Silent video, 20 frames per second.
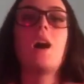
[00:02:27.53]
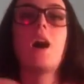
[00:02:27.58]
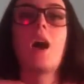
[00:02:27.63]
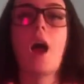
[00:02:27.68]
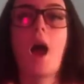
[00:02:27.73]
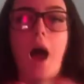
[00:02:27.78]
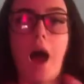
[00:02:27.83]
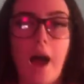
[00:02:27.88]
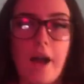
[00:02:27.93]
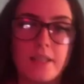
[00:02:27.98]

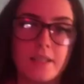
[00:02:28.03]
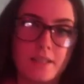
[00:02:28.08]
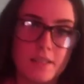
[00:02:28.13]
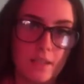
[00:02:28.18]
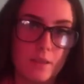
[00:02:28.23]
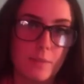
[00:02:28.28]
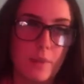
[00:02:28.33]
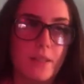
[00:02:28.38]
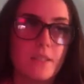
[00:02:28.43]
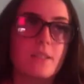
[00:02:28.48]
I see
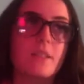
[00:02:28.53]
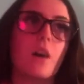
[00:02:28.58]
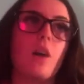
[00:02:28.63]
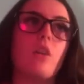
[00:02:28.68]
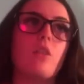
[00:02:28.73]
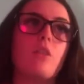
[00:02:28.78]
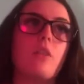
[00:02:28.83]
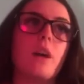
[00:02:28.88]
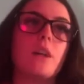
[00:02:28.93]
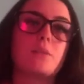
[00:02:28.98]
myself
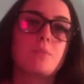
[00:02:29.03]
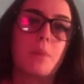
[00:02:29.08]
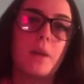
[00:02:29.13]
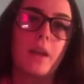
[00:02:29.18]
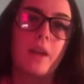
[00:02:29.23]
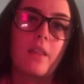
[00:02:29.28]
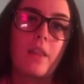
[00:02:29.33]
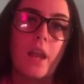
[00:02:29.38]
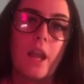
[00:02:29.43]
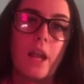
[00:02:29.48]
as bigger than I